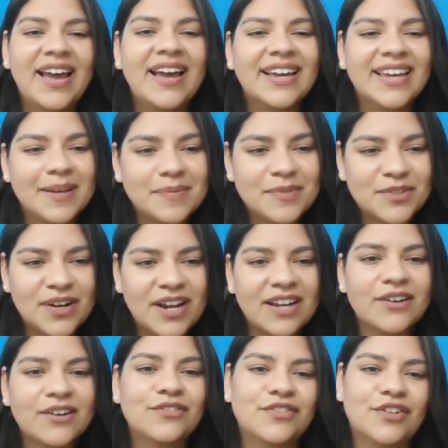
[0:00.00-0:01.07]
Keep
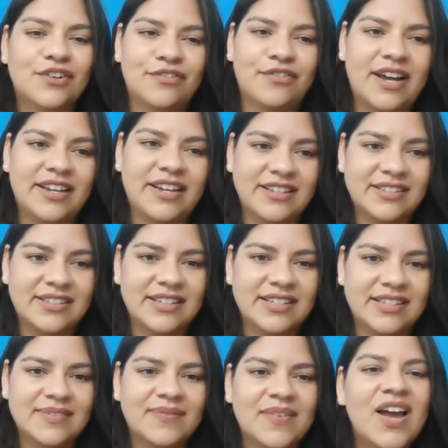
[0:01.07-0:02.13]
track of your
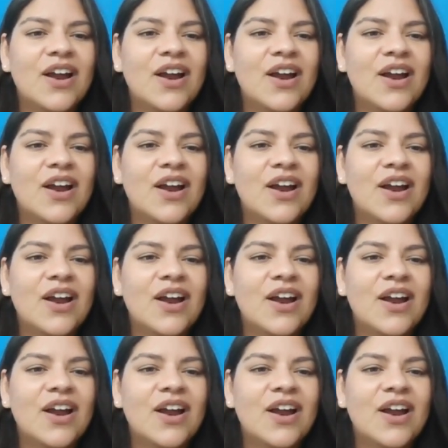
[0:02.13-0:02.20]
finances.